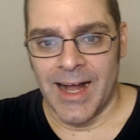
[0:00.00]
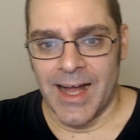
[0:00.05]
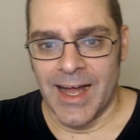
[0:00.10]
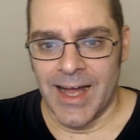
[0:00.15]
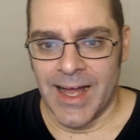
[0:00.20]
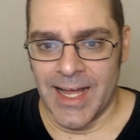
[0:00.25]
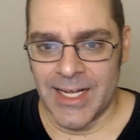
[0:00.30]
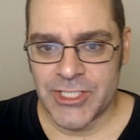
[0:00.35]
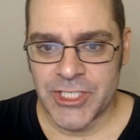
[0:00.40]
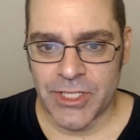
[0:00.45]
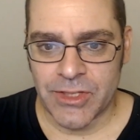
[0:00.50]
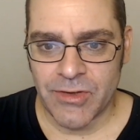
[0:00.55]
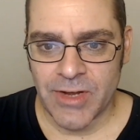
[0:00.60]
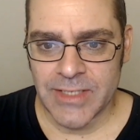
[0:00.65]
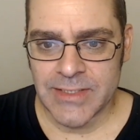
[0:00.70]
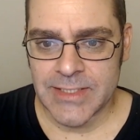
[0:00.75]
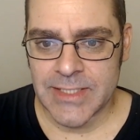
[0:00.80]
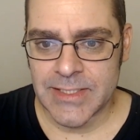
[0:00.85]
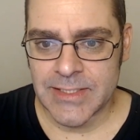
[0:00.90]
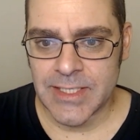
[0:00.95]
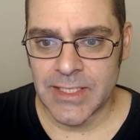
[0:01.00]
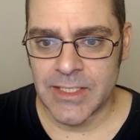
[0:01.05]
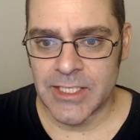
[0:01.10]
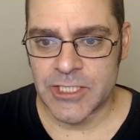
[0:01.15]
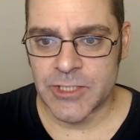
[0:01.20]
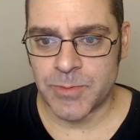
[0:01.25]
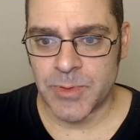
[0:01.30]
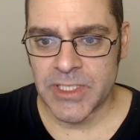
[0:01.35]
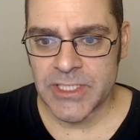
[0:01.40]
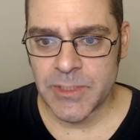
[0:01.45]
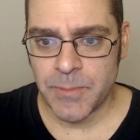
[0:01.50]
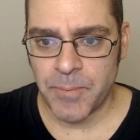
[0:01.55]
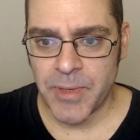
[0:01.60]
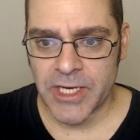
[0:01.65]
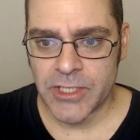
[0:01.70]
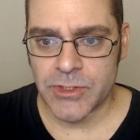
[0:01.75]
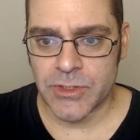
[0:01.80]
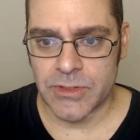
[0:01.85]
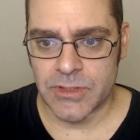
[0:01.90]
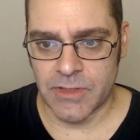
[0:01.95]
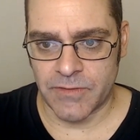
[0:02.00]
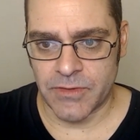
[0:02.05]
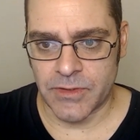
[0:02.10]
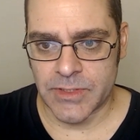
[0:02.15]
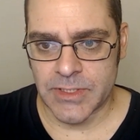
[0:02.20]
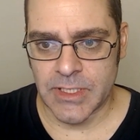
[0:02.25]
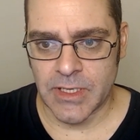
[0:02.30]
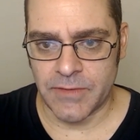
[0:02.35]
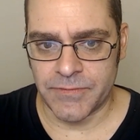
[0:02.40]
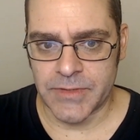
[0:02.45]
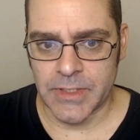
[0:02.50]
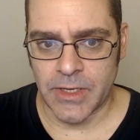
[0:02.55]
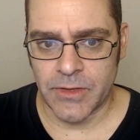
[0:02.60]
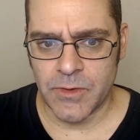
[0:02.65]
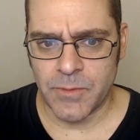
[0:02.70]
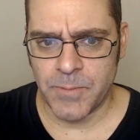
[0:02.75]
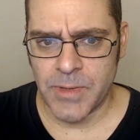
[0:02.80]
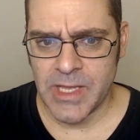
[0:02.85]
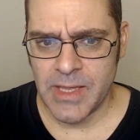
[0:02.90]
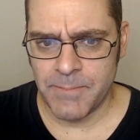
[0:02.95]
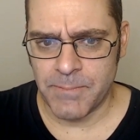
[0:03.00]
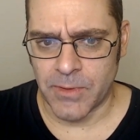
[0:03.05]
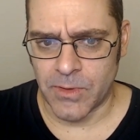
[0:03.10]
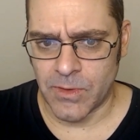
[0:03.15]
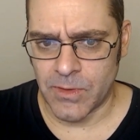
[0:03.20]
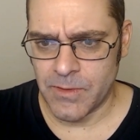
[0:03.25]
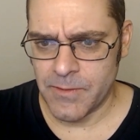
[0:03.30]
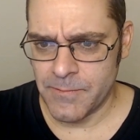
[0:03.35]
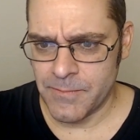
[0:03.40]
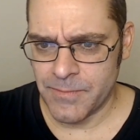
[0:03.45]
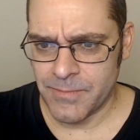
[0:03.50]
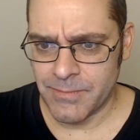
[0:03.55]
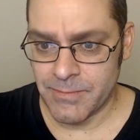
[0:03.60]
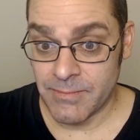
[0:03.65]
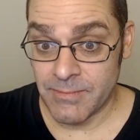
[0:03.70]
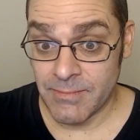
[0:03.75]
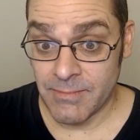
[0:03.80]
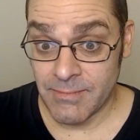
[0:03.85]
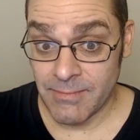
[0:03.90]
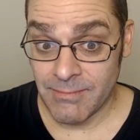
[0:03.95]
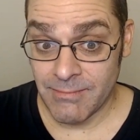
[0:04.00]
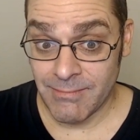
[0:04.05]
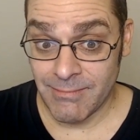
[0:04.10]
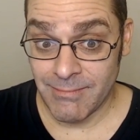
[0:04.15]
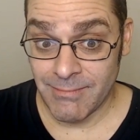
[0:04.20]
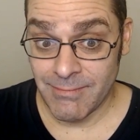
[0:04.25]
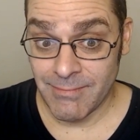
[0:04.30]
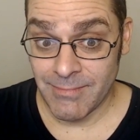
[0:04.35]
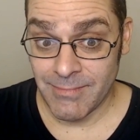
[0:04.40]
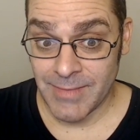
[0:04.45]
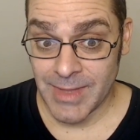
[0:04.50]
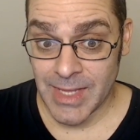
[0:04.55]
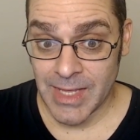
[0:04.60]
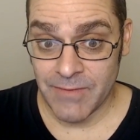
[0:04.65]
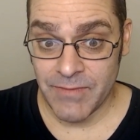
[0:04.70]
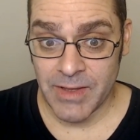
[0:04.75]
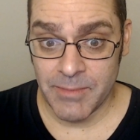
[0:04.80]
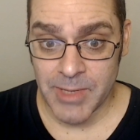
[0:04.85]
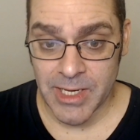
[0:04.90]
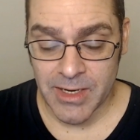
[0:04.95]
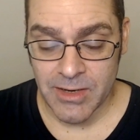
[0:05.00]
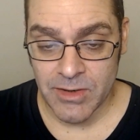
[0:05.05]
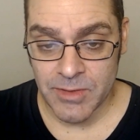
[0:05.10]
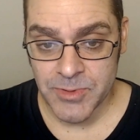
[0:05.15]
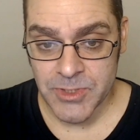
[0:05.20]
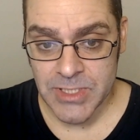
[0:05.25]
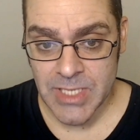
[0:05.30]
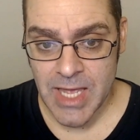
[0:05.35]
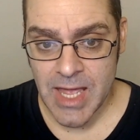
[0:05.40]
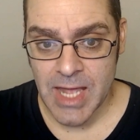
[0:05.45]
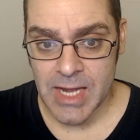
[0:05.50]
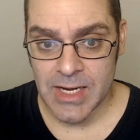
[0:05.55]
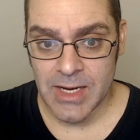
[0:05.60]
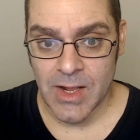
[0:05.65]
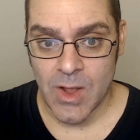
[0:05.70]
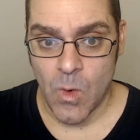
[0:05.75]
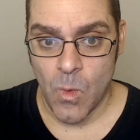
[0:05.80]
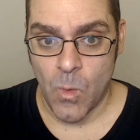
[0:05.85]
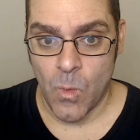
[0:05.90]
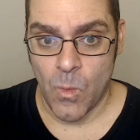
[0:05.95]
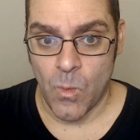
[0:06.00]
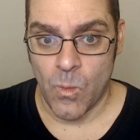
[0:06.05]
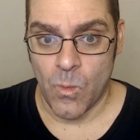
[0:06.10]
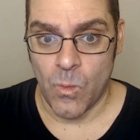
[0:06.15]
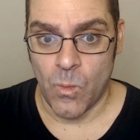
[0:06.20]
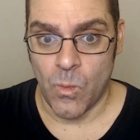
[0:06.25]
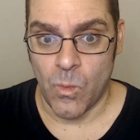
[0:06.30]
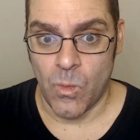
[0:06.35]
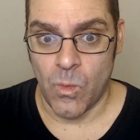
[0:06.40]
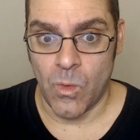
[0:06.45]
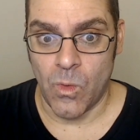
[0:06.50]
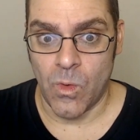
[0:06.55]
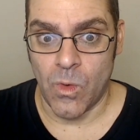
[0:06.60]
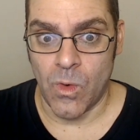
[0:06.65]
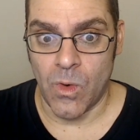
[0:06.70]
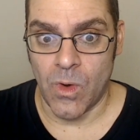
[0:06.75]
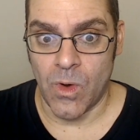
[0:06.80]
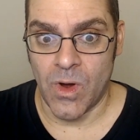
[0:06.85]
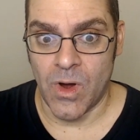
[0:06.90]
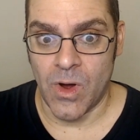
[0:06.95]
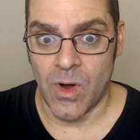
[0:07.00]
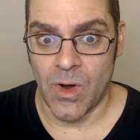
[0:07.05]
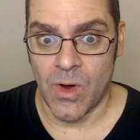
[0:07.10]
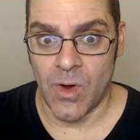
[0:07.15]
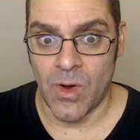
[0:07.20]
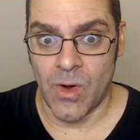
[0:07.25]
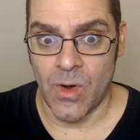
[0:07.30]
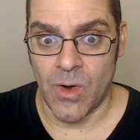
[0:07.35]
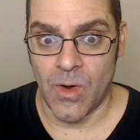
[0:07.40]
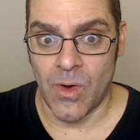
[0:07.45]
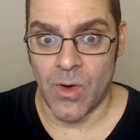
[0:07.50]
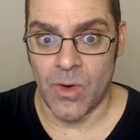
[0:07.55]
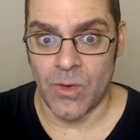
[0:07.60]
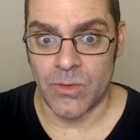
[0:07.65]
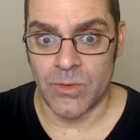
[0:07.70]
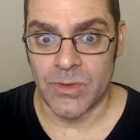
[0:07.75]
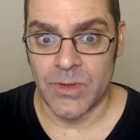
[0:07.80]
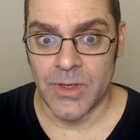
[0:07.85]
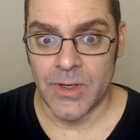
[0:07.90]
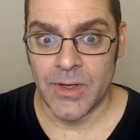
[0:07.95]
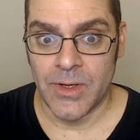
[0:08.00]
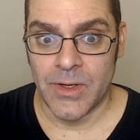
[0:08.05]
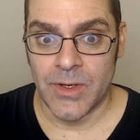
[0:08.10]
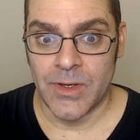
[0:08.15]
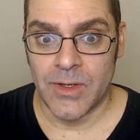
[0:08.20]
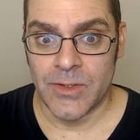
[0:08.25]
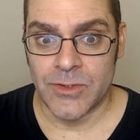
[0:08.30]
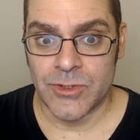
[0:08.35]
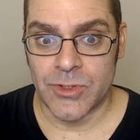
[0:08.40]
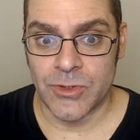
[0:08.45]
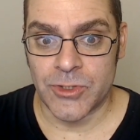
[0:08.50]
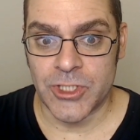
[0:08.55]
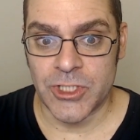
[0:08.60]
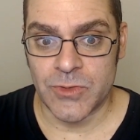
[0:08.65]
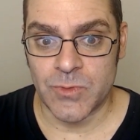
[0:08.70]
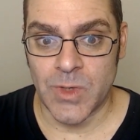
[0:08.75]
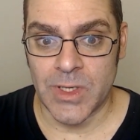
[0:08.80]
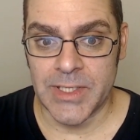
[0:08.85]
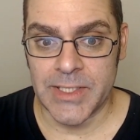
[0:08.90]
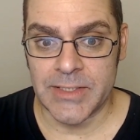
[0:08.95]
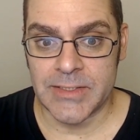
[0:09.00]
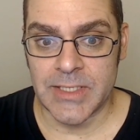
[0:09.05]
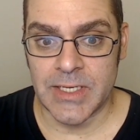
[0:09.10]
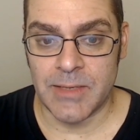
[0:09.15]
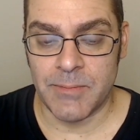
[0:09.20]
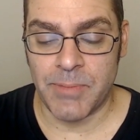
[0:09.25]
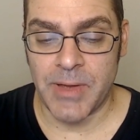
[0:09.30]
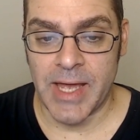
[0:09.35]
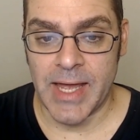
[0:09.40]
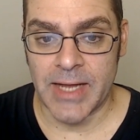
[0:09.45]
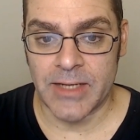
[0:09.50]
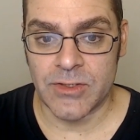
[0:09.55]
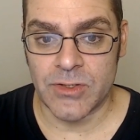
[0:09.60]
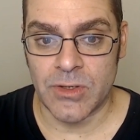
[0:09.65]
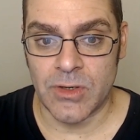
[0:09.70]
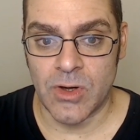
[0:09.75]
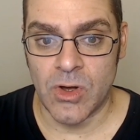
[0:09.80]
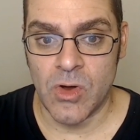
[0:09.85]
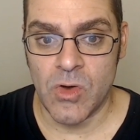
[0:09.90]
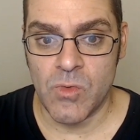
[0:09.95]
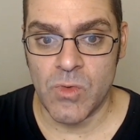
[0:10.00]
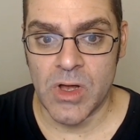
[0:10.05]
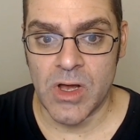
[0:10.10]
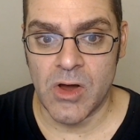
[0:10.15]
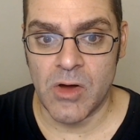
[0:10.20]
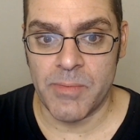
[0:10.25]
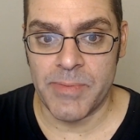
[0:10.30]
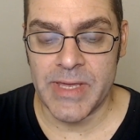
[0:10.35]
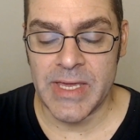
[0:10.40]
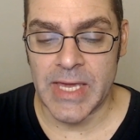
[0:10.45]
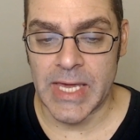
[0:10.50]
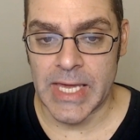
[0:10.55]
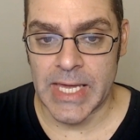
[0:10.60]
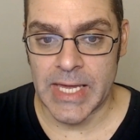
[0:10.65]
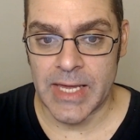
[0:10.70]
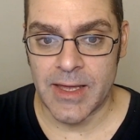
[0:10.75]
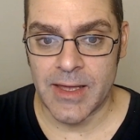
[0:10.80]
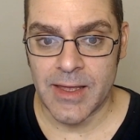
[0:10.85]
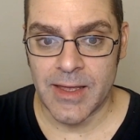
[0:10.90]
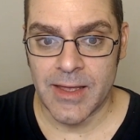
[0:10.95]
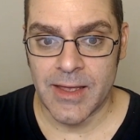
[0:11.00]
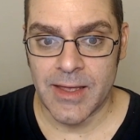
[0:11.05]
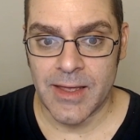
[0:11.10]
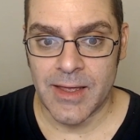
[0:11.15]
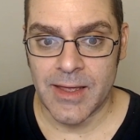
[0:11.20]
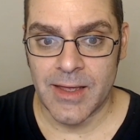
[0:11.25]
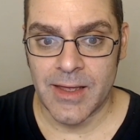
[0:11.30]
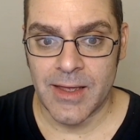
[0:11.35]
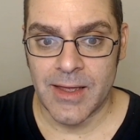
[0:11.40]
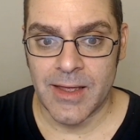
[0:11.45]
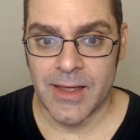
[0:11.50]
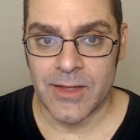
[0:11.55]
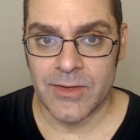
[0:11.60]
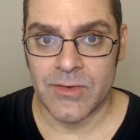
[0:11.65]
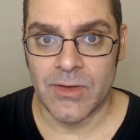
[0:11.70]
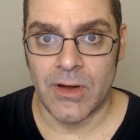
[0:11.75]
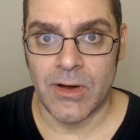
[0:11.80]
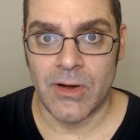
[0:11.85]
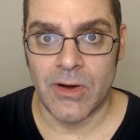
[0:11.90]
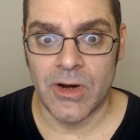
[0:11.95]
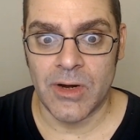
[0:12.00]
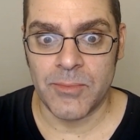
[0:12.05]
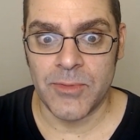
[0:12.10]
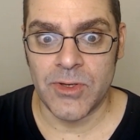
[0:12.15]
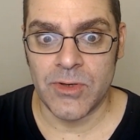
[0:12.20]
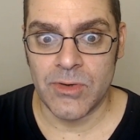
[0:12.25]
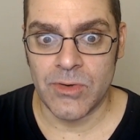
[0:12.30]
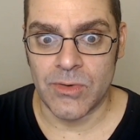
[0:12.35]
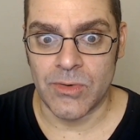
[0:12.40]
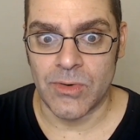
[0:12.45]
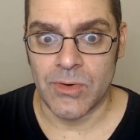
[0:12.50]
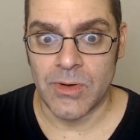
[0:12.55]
And she threatens to send explicit pictures of herself to other people if I make her upset. Whoa. So she's willing to impact her own well-being to harm you.